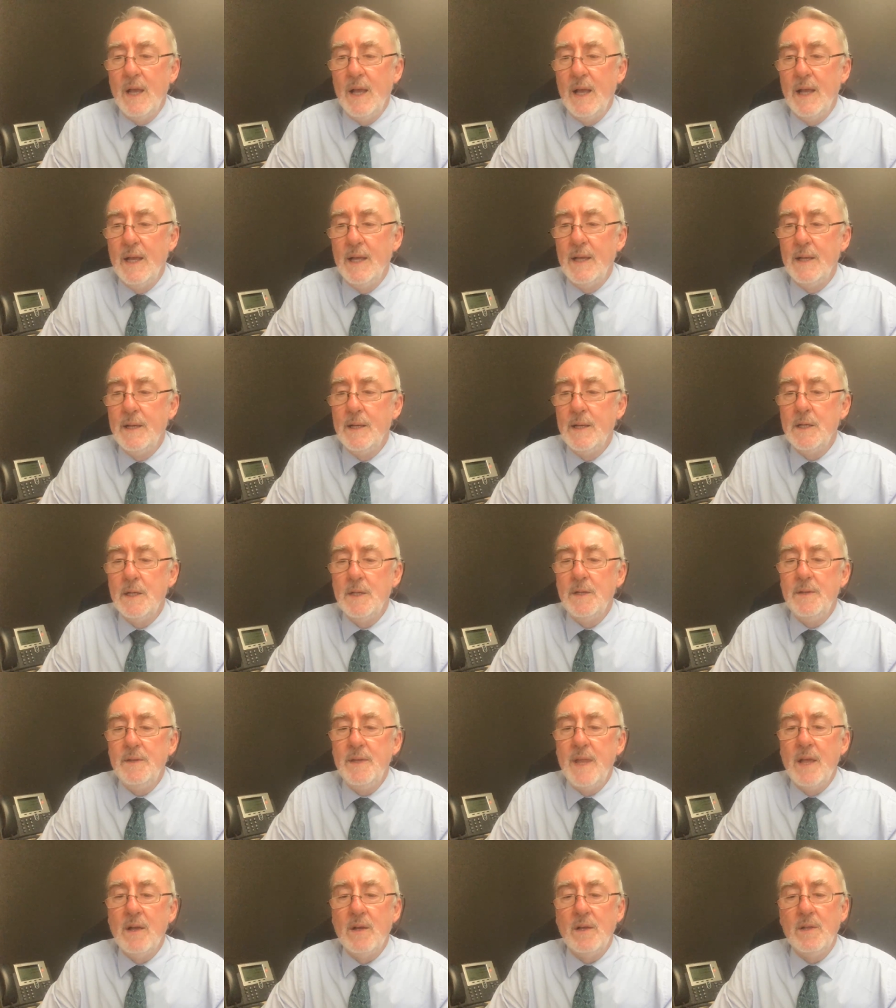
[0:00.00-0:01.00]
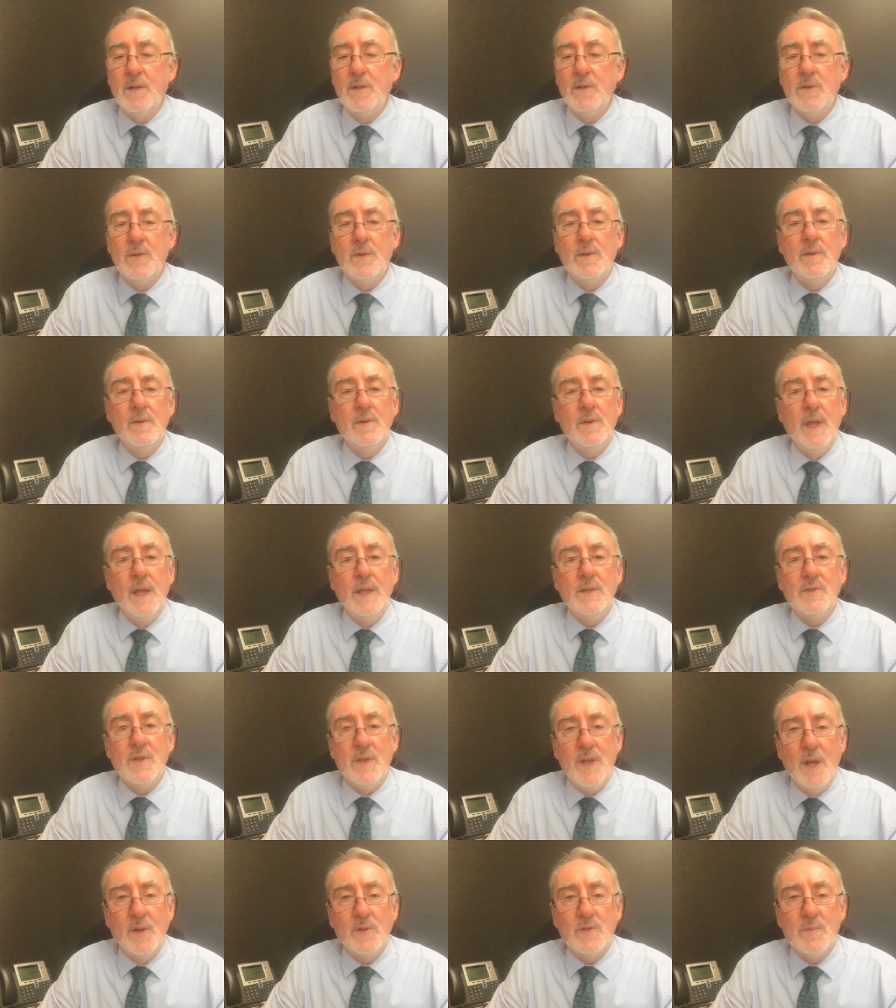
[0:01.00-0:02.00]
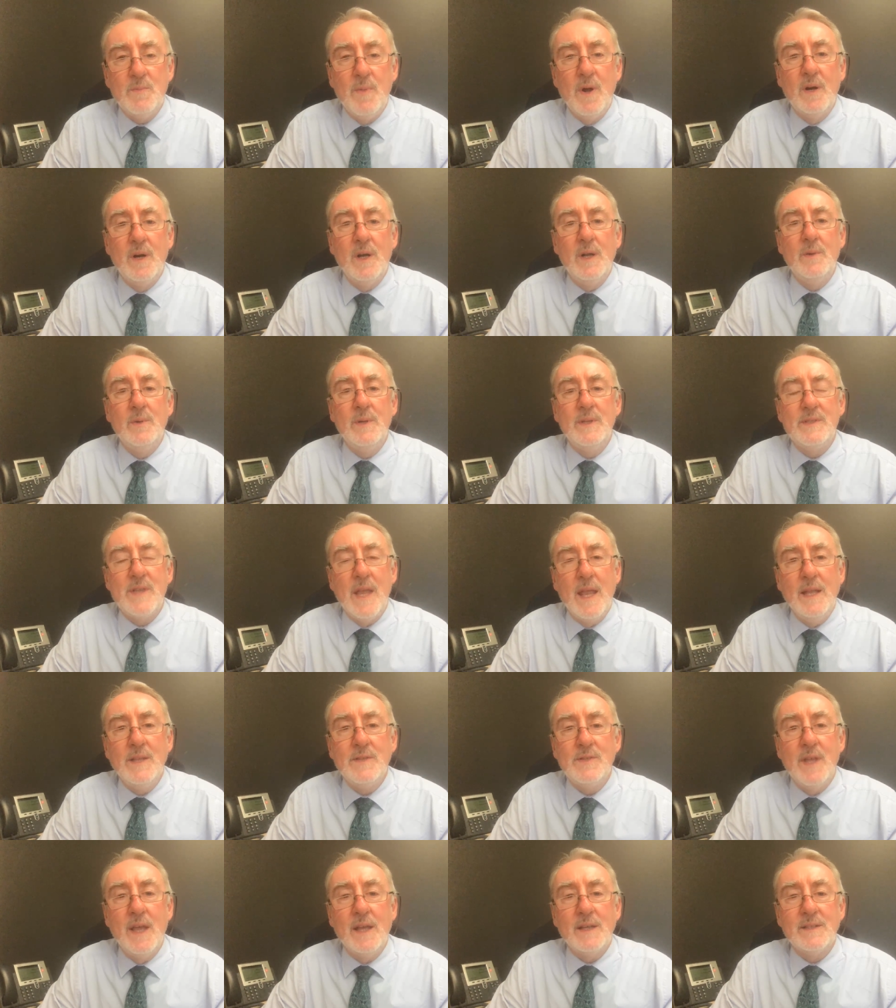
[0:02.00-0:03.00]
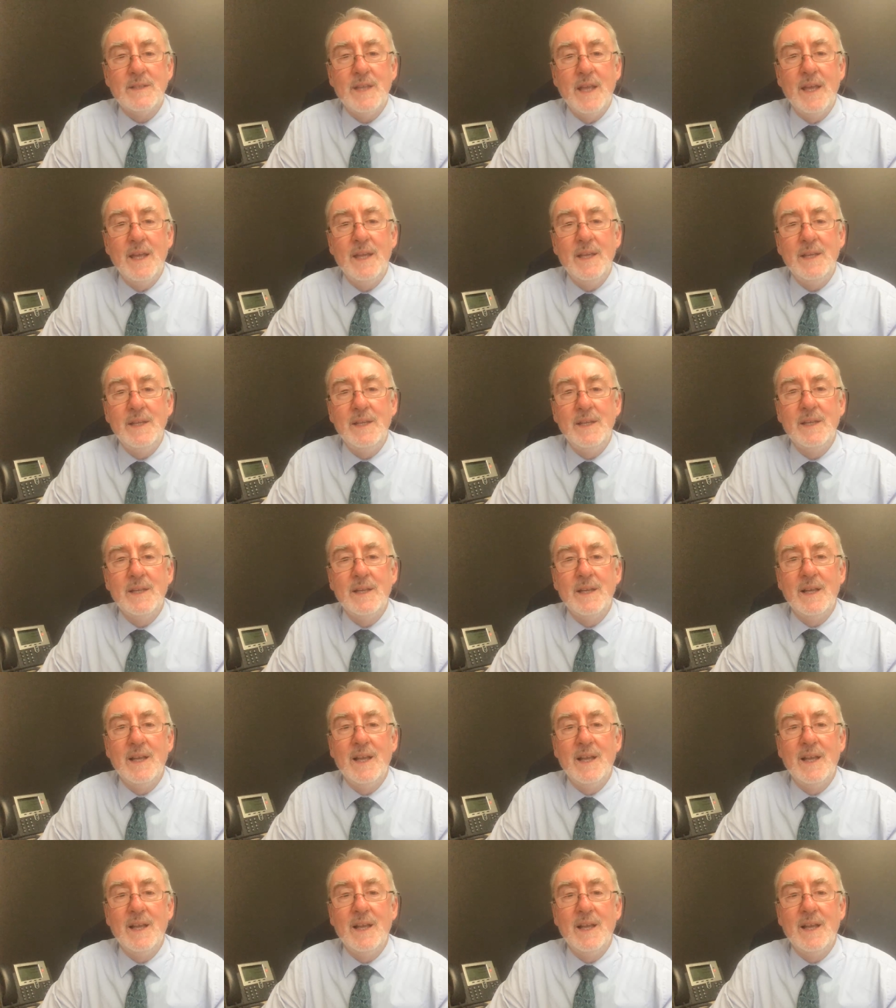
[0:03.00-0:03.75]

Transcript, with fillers: Uh, now, as you know, tomorrow is Anzac Day.